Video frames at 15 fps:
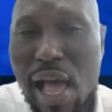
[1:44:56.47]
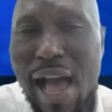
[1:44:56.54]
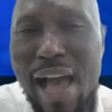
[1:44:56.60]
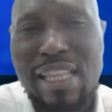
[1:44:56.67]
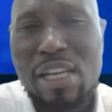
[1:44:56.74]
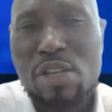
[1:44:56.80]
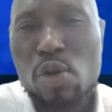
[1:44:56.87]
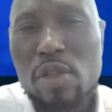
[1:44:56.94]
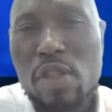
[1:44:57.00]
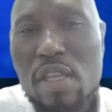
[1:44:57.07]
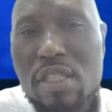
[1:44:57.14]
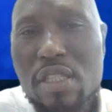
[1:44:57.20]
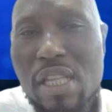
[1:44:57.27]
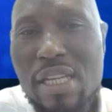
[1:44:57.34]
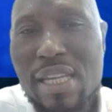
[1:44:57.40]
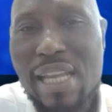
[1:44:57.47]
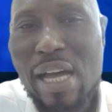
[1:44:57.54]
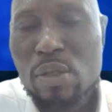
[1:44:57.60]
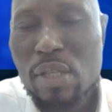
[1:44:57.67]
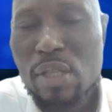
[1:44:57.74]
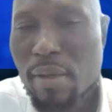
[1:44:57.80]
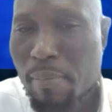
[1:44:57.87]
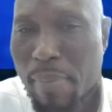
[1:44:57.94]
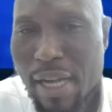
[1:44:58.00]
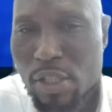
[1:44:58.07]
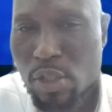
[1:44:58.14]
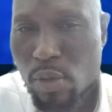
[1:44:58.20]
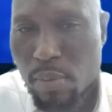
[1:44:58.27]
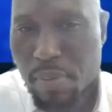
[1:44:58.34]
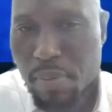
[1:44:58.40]
and that you understand how they
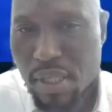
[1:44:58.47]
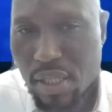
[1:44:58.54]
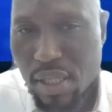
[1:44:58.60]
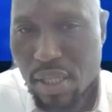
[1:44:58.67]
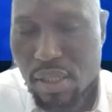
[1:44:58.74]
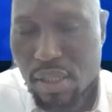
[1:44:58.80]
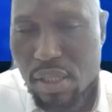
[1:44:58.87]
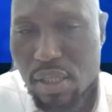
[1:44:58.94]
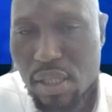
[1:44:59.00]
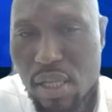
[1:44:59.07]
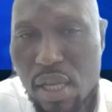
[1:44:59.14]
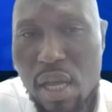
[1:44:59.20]
impact your business.